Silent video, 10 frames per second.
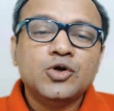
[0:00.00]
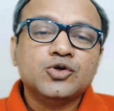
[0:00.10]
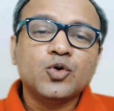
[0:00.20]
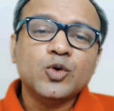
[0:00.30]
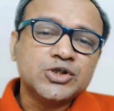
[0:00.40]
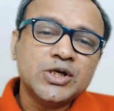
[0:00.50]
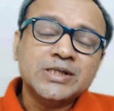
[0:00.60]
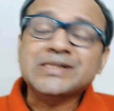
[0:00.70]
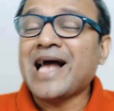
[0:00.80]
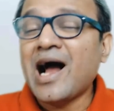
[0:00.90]
So question is
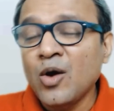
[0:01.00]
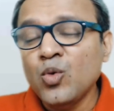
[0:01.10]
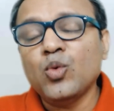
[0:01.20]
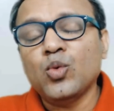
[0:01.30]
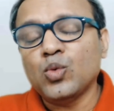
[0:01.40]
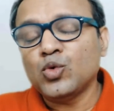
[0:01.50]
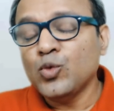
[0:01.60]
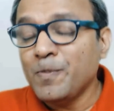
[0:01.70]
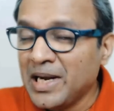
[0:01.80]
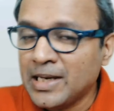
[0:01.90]
how to
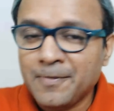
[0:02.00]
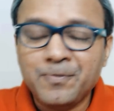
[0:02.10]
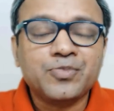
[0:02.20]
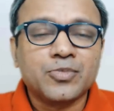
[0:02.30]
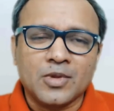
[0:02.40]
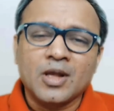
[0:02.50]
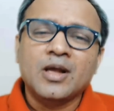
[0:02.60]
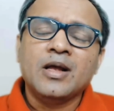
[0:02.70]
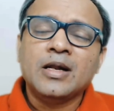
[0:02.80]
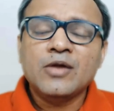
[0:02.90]
build up.
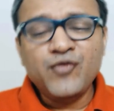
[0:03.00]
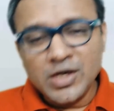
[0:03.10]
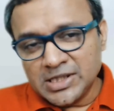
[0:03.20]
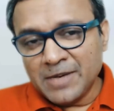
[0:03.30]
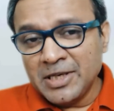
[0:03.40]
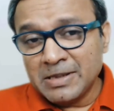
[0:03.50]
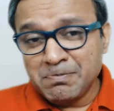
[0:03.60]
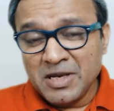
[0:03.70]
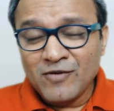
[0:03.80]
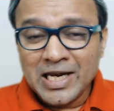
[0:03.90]
The first, let me
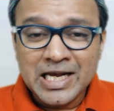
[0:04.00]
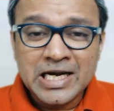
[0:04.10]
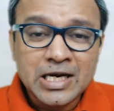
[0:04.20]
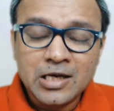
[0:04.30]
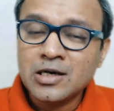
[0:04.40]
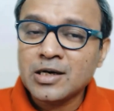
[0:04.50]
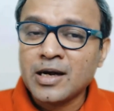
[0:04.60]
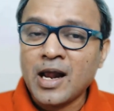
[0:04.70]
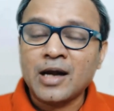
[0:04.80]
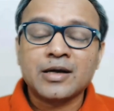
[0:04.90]
be very clear
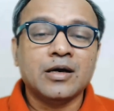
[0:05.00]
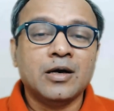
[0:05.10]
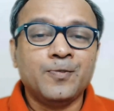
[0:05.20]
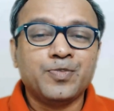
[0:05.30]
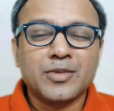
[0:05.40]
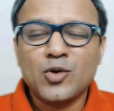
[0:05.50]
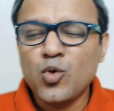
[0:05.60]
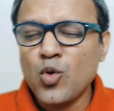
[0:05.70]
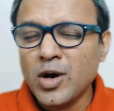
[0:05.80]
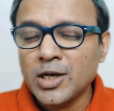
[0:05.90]
that
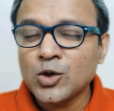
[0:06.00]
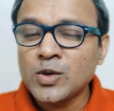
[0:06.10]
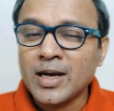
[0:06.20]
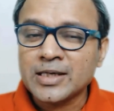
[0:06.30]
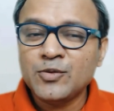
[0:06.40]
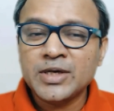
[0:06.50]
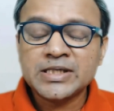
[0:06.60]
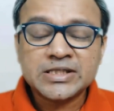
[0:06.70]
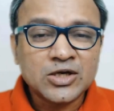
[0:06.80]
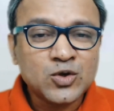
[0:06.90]
co-curricular activities,
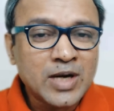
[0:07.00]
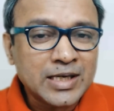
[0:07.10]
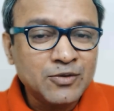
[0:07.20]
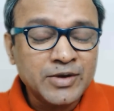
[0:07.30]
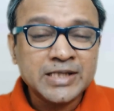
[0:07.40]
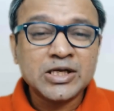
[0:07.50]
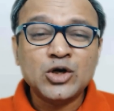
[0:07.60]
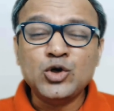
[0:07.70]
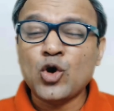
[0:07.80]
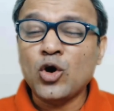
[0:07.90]
extracurricular activities are
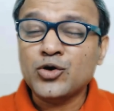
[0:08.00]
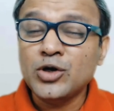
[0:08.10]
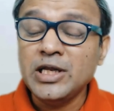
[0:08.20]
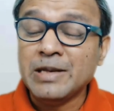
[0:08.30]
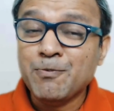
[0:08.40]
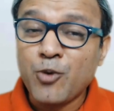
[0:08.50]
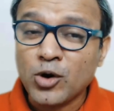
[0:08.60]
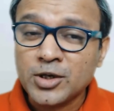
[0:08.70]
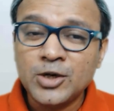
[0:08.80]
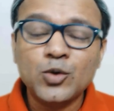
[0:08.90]
not really
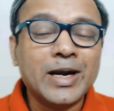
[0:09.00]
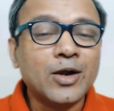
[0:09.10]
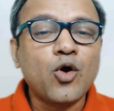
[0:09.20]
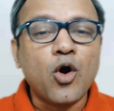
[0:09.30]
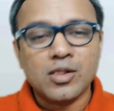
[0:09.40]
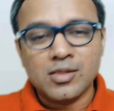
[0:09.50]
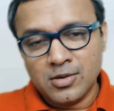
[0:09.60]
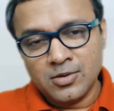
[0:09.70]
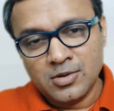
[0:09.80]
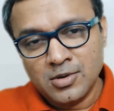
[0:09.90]
important to get a call,
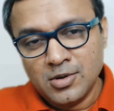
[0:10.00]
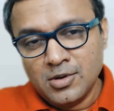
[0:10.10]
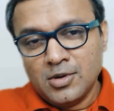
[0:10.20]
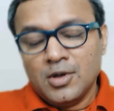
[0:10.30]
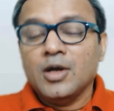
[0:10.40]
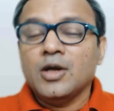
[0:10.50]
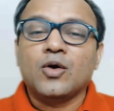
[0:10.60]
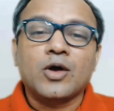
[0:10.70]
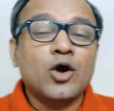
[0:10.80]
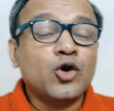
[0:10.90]

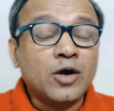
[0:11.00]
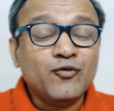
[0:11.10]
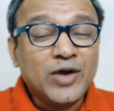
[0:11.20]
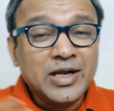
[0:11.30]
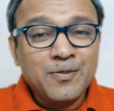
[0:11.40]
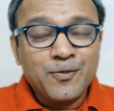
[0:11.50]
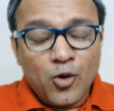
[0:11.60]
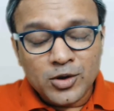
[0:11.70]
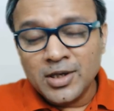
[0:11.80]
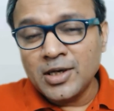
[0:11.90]
okay, or not very
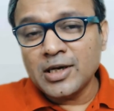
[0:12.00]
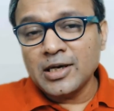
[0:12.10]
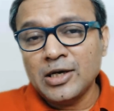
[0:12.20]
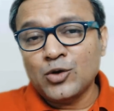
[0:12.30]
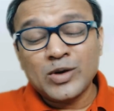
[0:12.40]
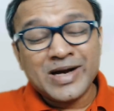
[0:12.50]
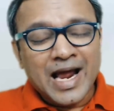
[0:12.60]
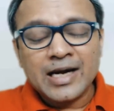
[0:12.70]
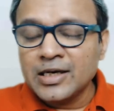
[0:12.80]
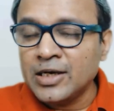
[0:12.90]
important to
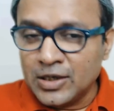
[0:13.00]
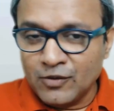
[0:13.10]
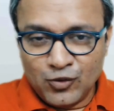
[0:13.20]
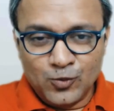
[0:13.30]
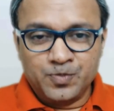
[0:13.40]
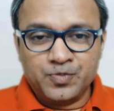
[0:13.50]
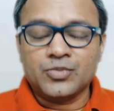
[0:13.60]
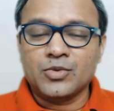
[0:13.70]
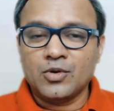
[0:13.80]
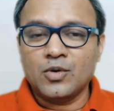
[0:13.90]
crack the interview,
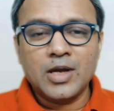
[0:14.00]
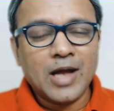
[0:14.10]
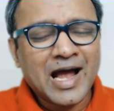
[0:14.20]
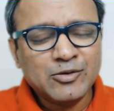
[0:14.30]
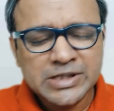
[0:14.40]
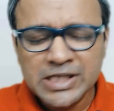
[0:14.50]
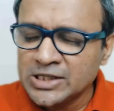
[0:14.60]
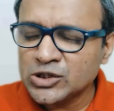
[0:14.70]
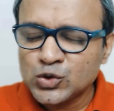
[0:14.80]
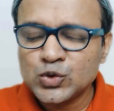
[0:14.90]
okay. I have seen
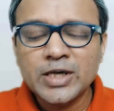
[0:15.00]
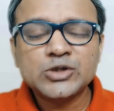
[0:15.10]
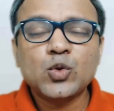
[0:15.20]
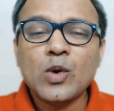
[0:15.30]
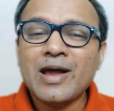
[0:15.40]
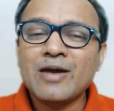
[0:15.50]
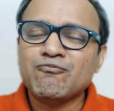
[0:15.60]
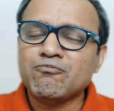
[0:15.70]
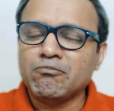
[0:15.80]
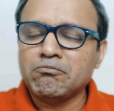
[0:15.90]
students who have
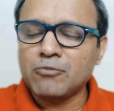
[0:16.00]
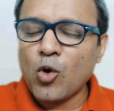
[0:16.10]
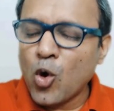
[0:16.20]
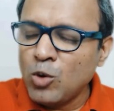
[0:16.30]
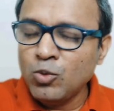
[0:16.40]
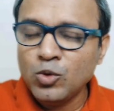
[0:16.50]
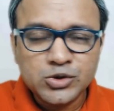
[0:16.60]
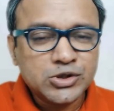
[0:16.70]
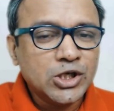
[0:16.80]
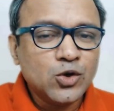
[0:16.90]
almost
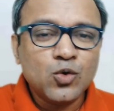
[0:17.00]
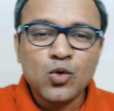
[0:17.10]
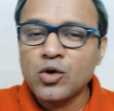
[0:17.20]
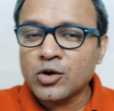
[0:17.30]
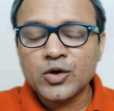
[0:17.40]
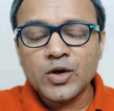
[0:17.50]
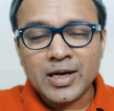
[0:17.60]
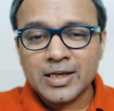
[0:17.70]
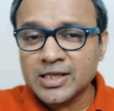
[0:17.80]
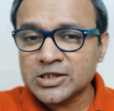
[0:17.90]
zero
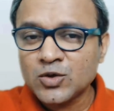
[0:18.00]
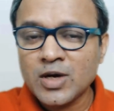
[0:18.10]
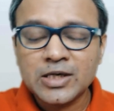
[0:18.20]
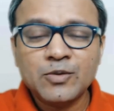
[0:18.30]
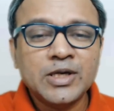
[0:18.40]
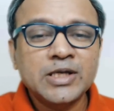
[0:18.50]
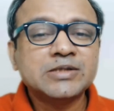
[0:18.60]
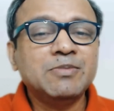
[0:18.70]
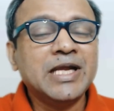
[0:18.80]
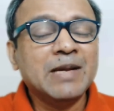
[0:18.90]
co-curricular extracurricular activities
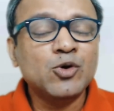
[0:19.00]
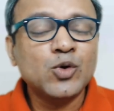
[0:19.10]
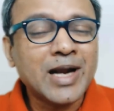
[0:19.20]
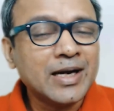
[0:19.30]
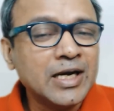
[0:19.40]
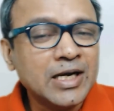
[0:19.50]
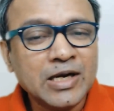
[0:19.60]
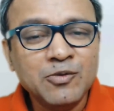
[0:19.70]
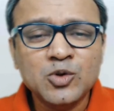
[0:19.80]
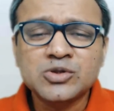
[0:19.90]
being able to crack the
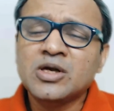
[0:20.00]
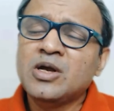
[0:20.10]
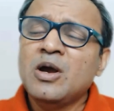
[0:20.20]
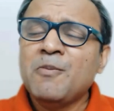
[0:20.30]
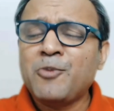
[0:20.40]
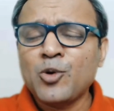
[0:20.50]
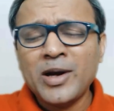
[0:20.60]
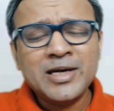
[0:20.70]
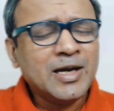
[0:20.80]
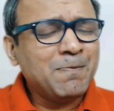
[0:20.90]
interviews,
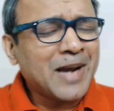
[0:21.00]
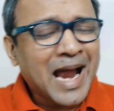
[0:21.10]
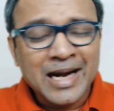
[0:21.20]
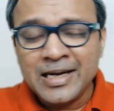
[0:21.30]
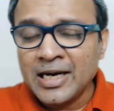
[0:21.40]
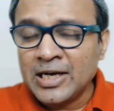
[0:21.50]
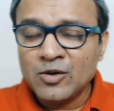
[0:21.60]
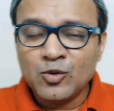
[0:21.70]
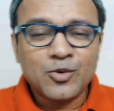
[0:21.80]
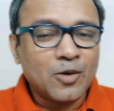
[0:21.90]
provided they plan the interview
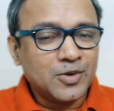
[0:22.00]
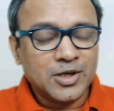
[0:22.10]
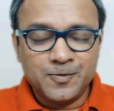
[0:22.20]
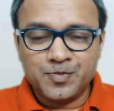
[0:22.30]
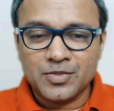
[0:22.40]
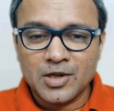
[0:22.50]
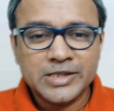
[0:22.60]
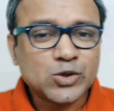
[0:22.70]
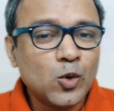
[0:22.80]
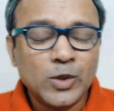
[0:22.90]
properly. It's
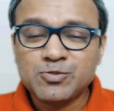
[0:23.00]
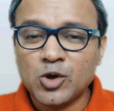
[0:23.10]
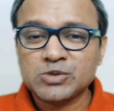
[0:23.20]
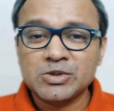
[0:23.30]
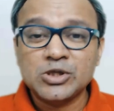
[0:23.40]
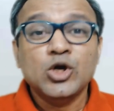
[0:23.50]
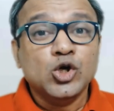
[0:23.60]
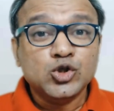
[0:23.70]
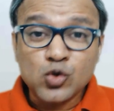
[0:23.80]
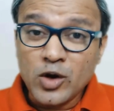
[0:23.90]
always possible.
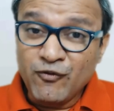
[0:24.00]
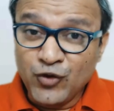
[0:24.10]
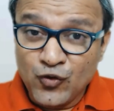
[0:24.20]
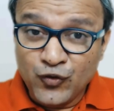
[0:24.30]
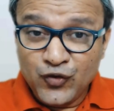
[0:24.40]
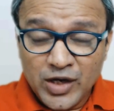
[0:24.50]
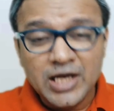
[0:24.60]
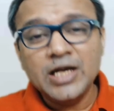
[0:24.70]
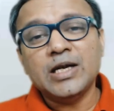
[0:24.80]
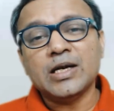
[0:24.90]
So if you
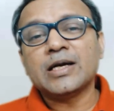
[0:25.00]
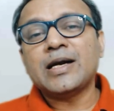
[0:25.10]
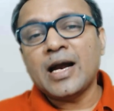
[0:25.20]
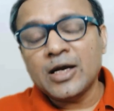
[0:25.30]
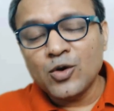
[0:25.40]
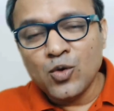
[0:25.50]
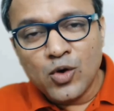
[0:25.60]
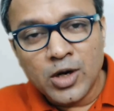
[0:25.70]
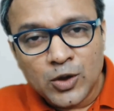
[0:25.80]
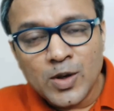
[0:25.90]
feel that a
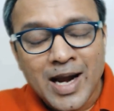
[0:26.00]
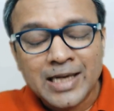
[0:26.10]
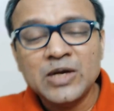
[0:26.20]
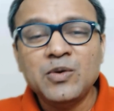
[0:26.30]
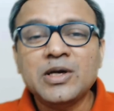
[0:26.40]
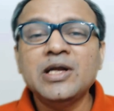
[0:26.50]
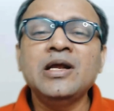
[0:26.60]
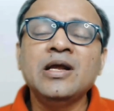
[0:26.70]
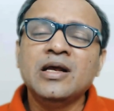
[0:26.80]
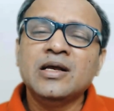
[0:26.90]
co-curricular activity
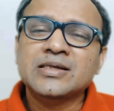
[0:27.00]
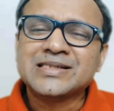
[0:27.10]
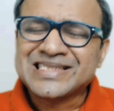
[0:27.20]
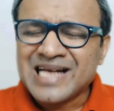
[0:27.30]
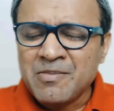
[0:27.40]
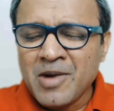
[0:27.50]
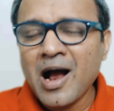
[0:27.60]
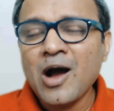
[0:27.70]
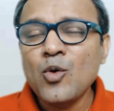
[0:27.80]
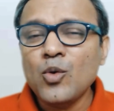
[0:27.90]

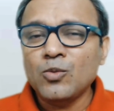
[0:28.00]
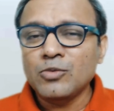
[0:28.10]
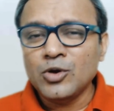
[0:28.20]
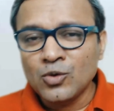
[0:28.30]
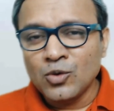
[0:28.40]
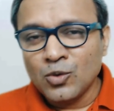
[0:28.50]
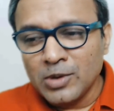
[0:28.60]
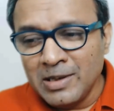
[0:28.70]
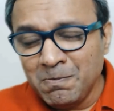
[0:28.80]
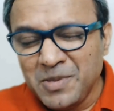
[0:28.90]
somehow
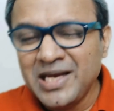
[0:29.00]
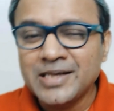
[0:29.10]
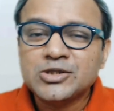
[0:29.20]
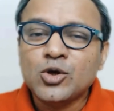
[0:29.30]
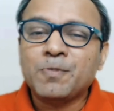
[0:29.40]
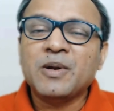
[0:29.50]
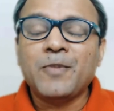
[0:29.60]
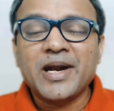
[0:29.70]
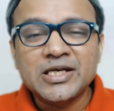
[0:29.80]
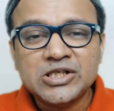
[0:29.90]
impedes your
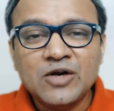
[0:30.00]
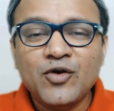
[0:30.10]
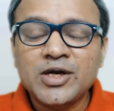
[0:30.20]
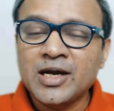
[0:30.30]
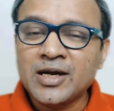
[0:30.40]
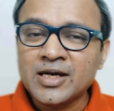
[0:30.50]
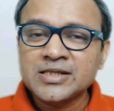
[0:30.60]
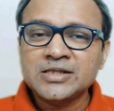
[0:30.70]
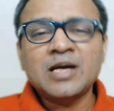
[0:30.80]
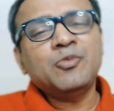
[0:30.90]
preparation for the entrance
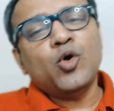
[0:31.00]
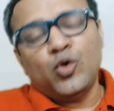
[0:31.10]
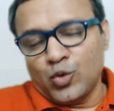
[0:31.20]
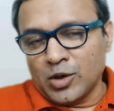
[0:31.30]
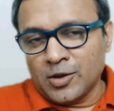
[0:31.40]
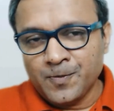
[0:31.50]
exam, don't do it.